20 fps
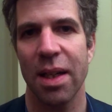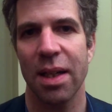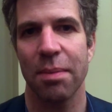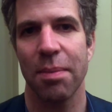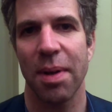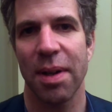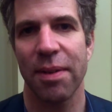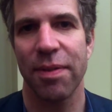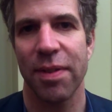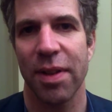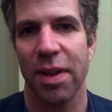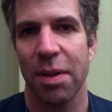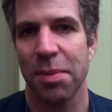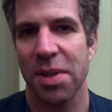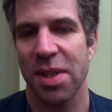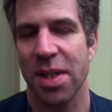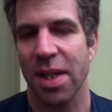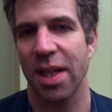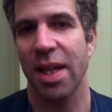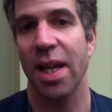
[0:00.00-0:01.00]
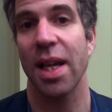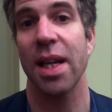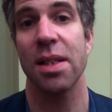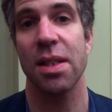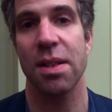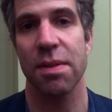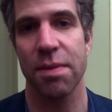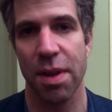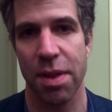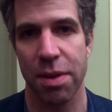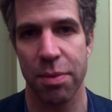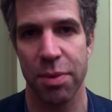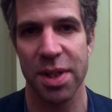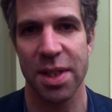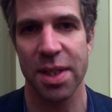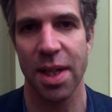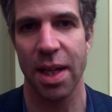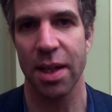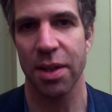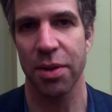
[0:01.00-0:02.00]
my film is The Case of the
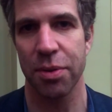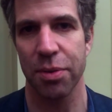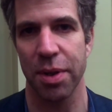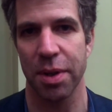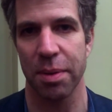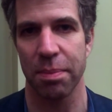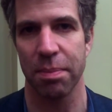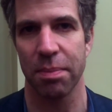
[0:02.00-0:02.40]
Three-Sided Dream.